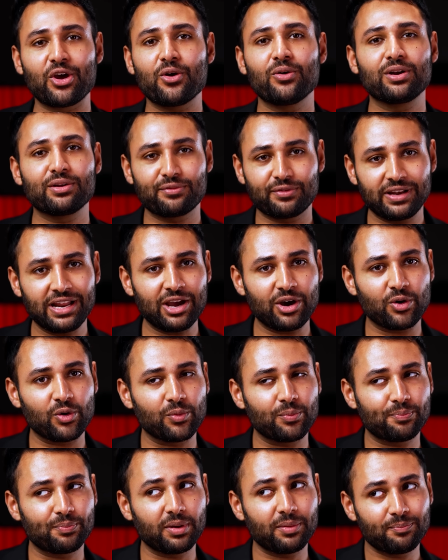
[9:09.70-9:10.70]
only for now,
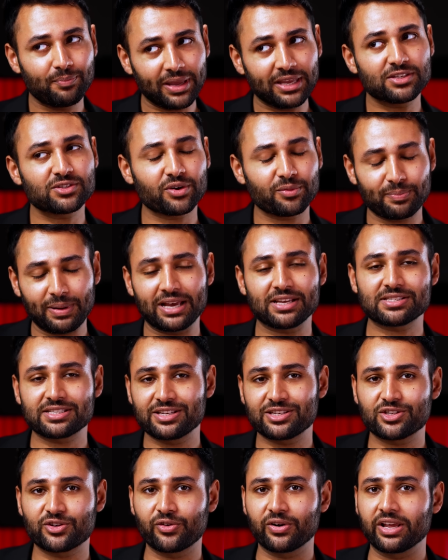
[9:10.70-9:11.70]
but based on past
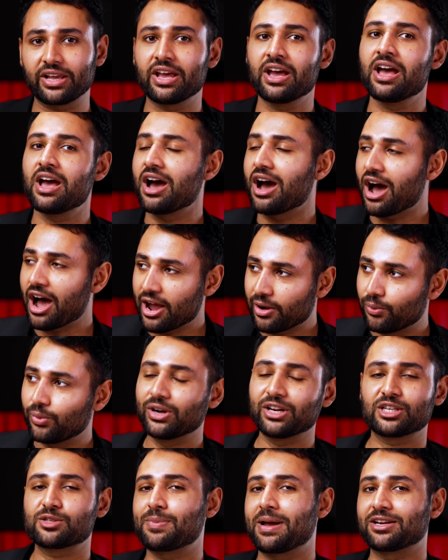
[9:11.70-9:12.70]
history, I would
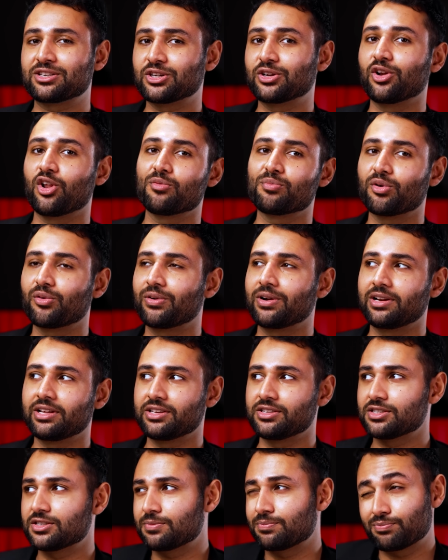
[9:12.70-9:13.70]
expect a global
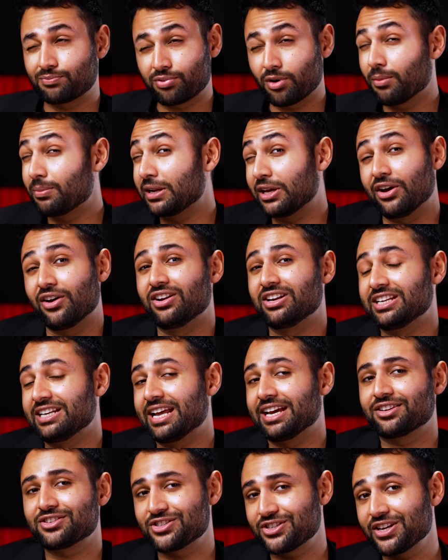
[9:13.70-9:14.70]
release probably early
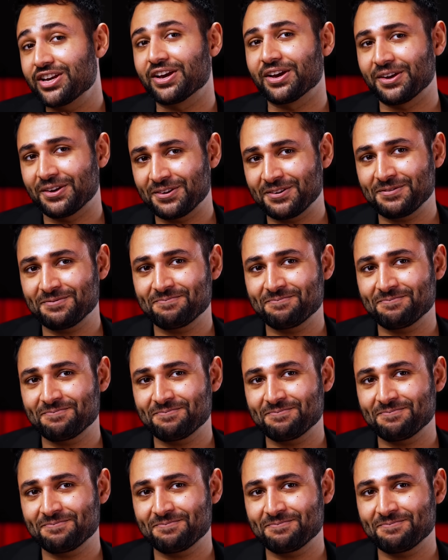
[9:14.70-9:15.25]
next year.